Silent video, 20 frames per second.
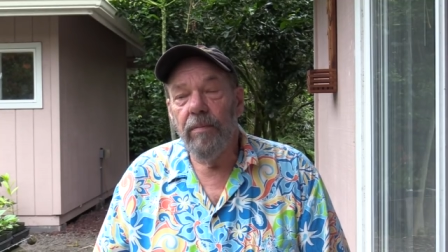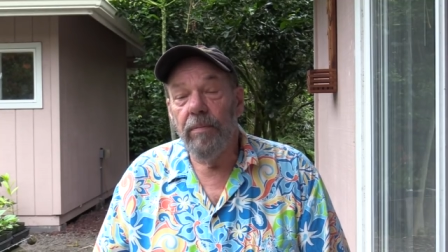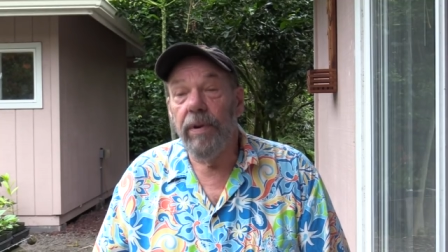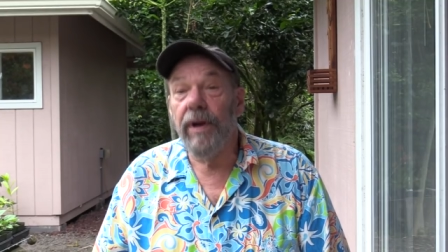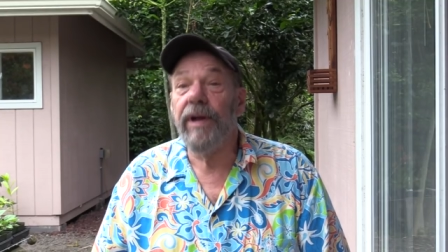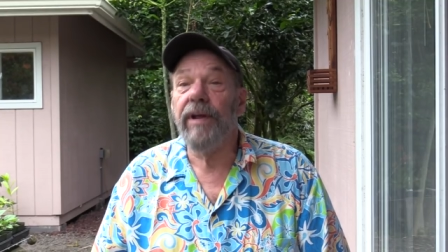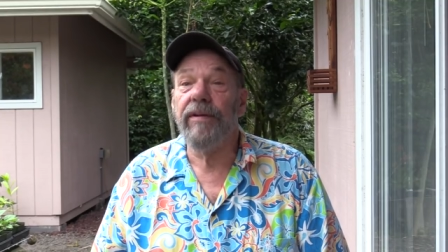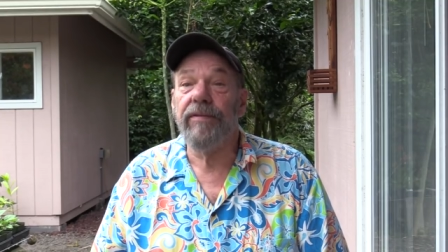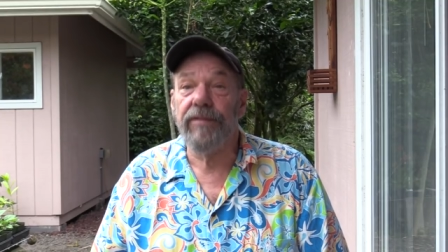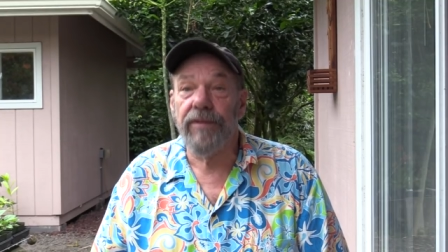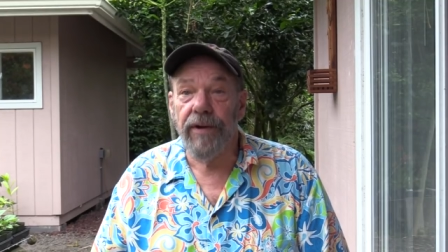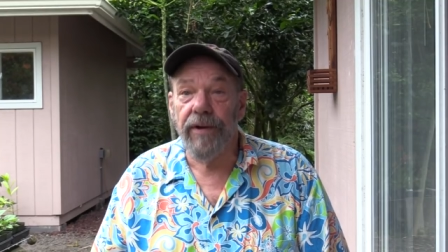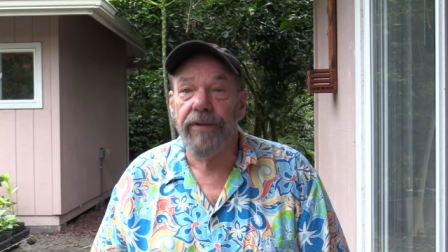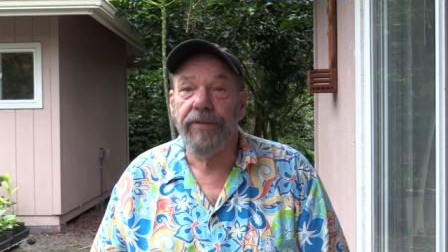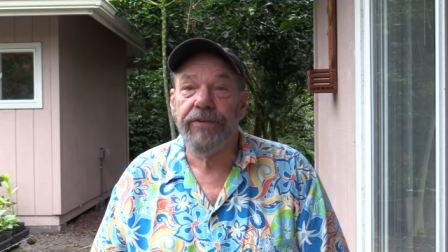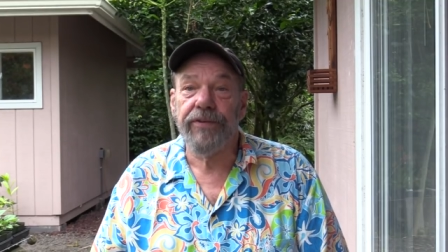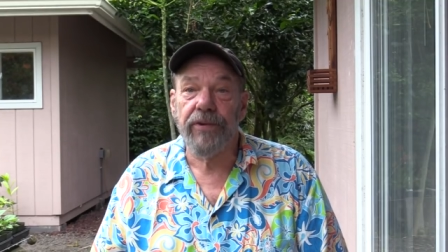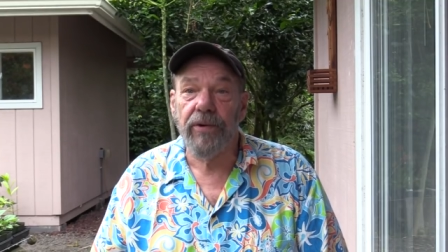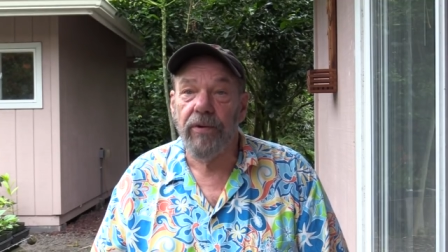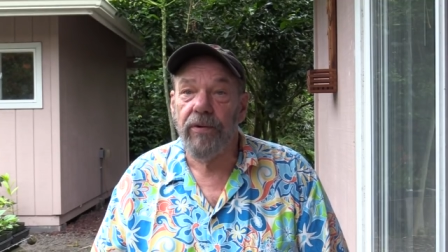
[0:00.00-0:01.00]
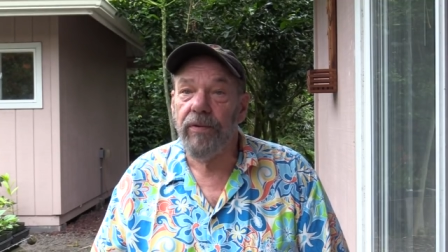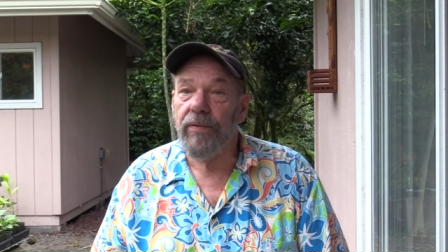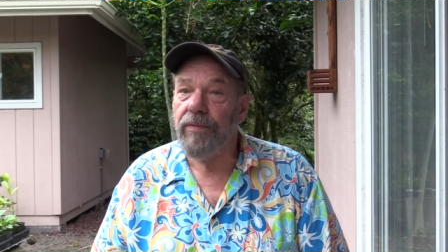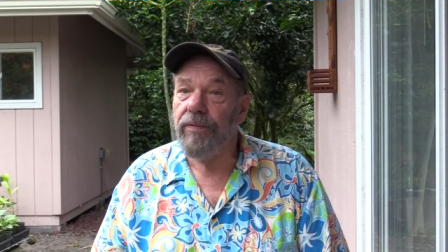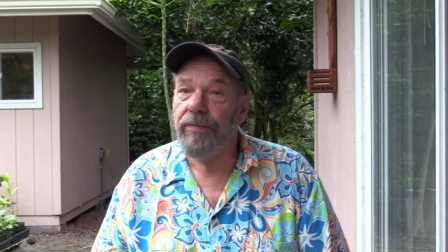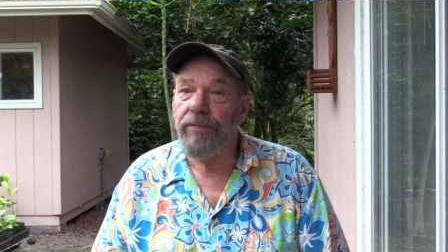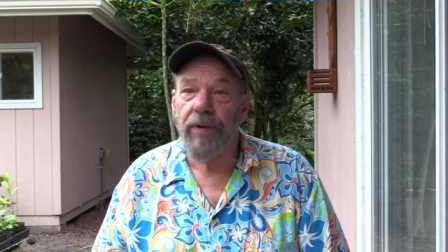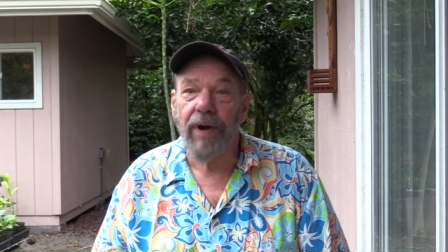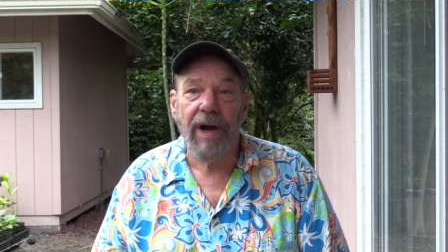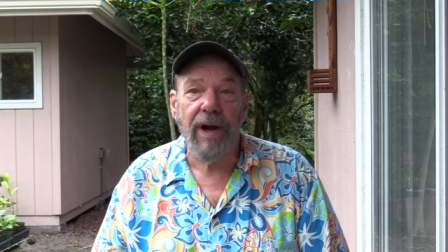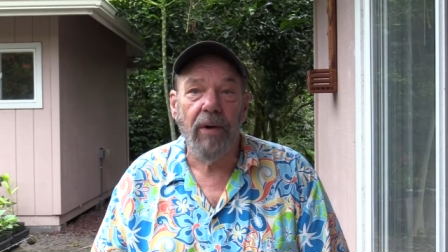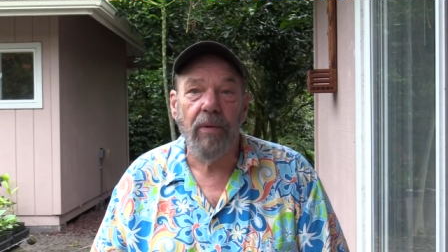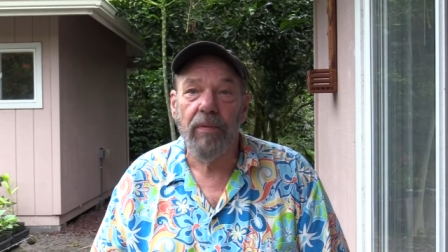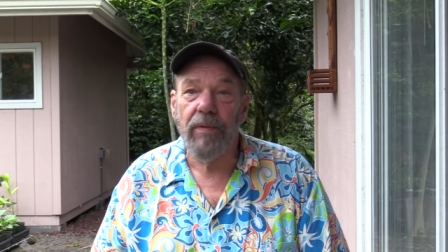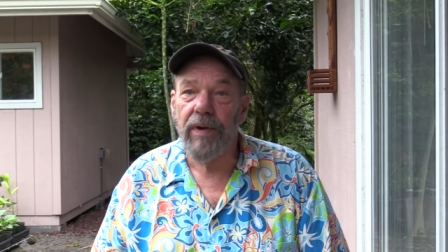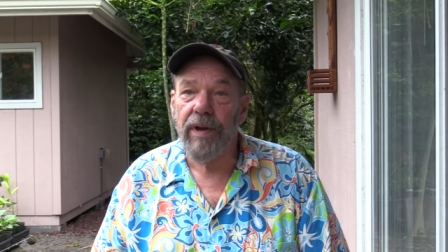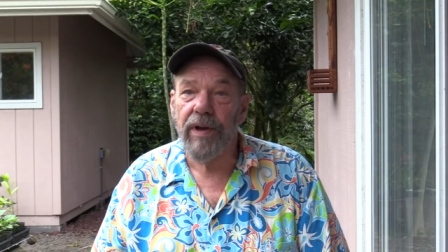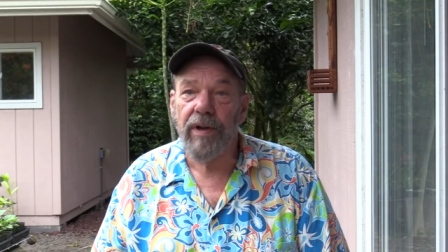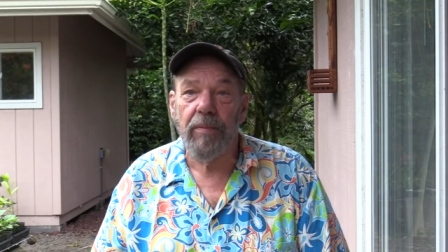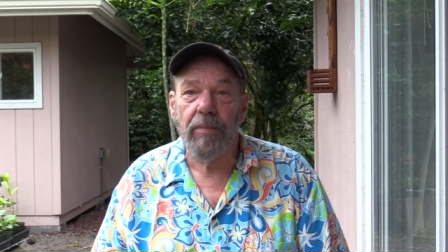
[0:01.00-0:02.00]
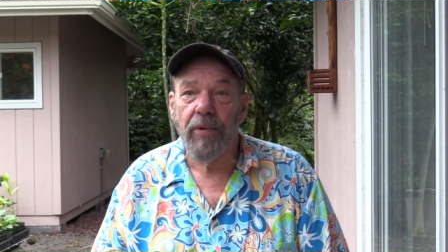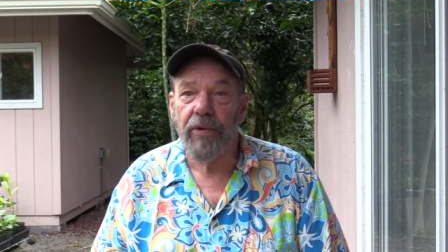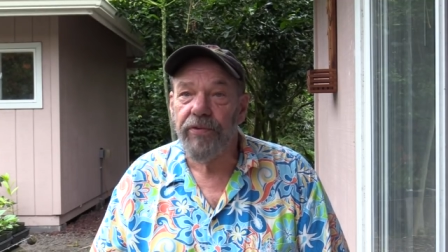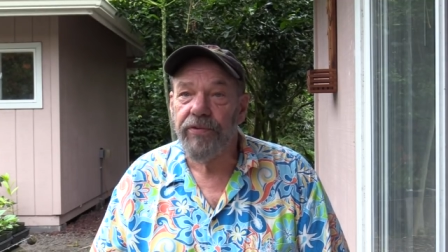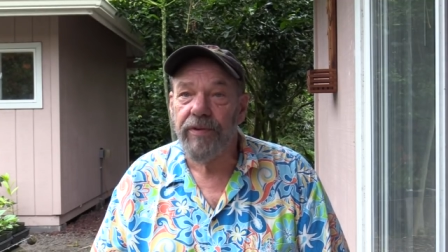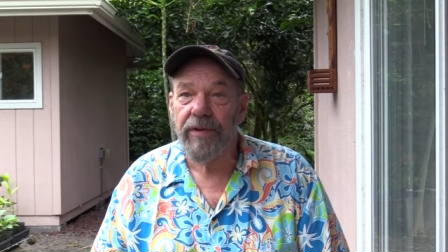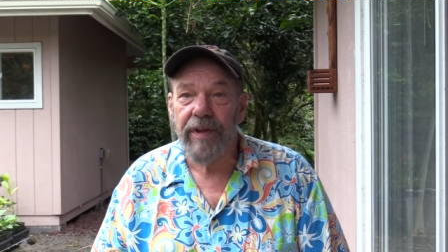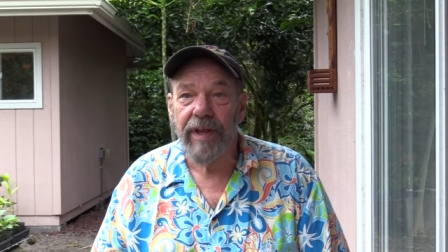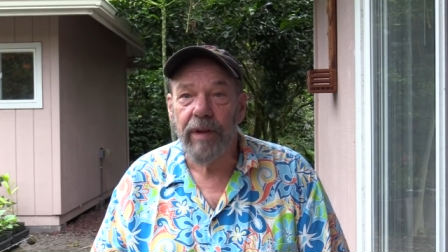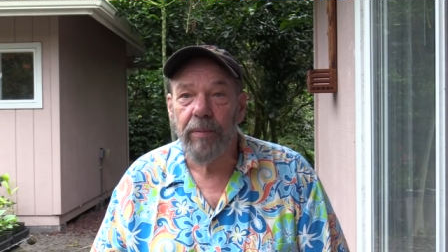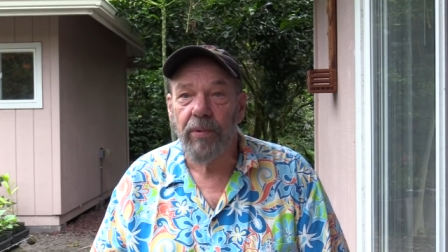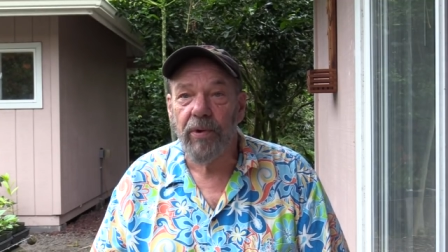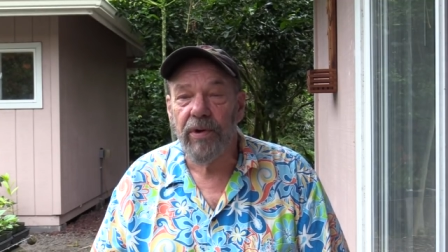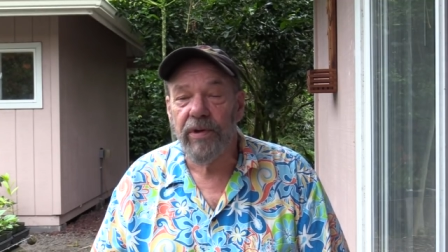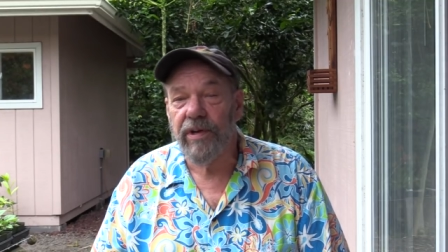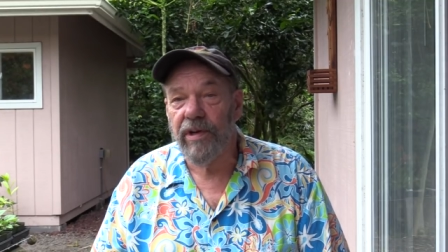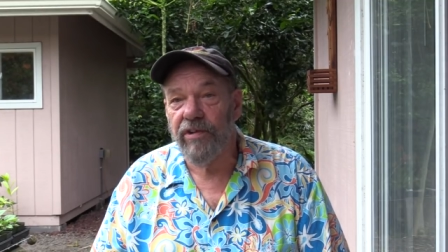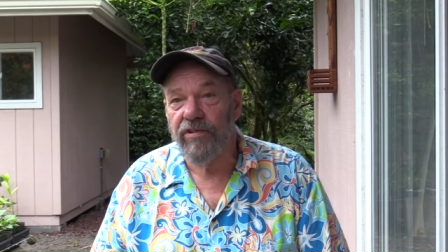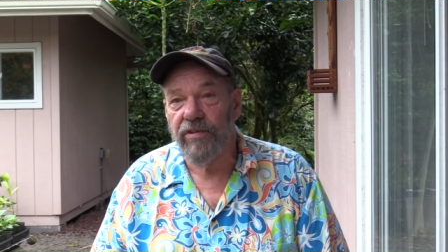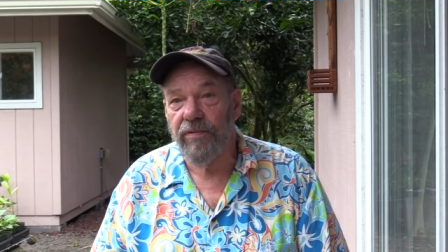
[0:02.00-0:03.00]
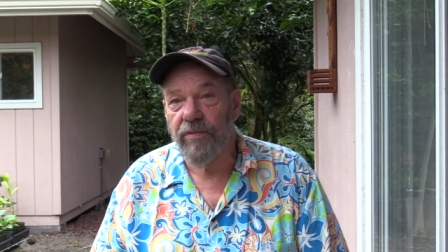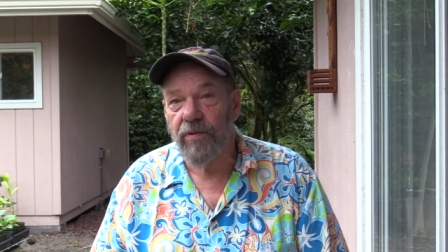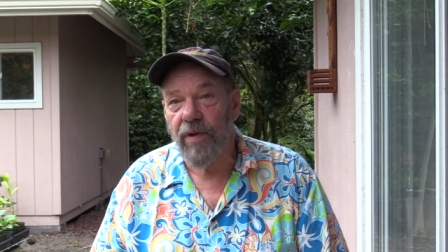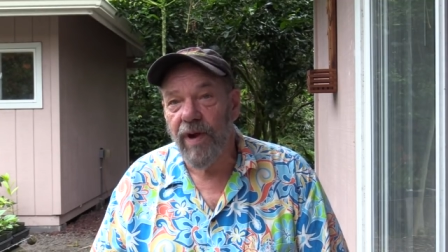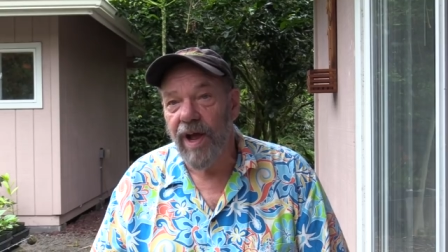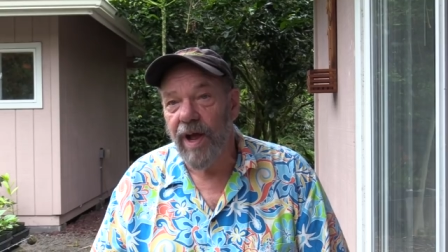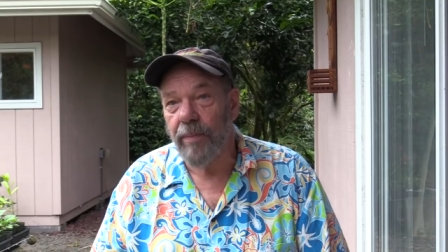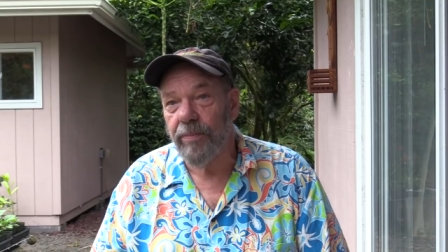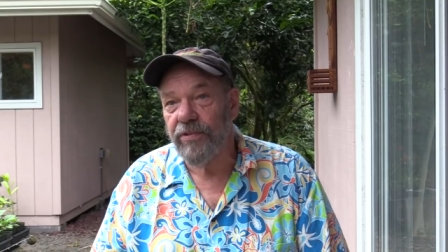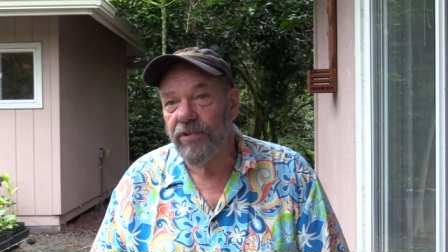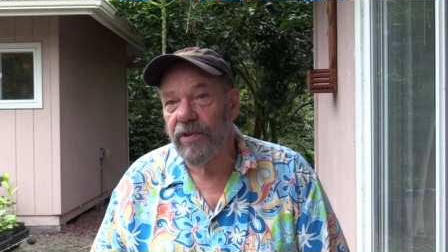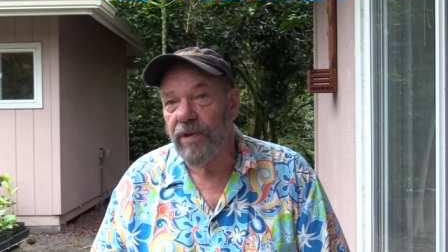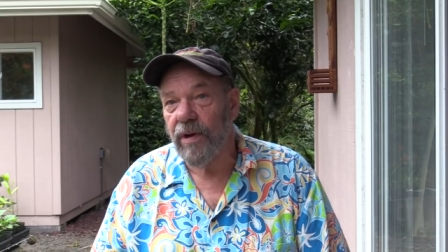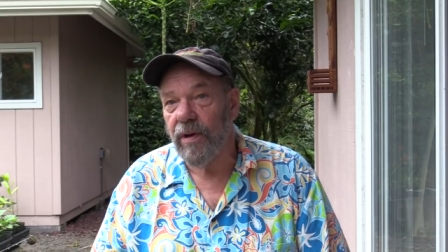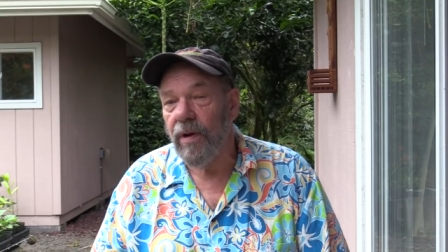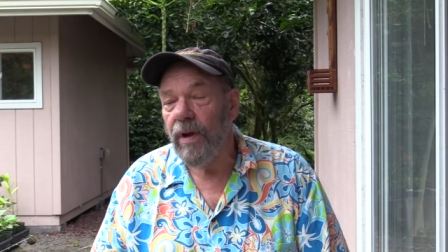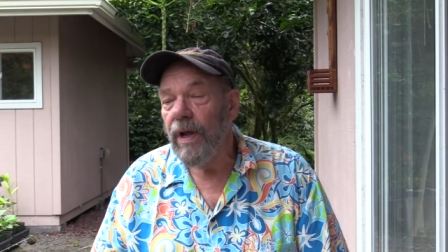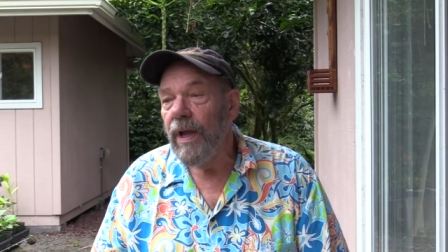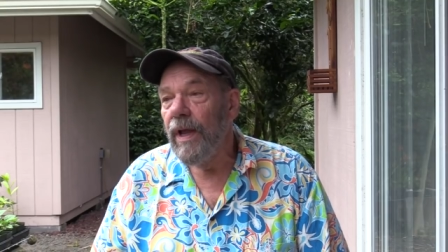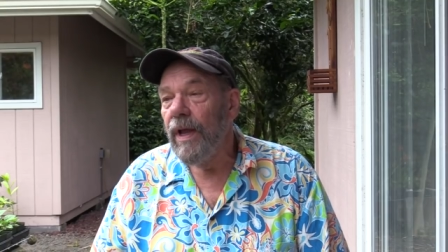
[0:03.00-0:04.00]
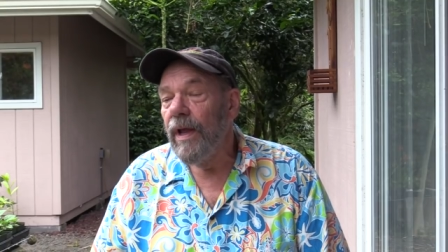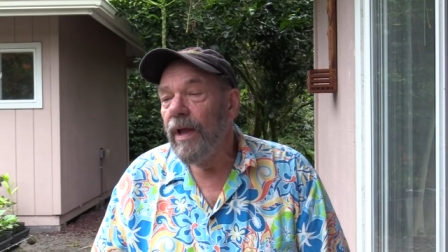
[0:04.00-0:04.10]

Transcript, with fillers: But it's also, wow, one of the most labor intensive crops, you know.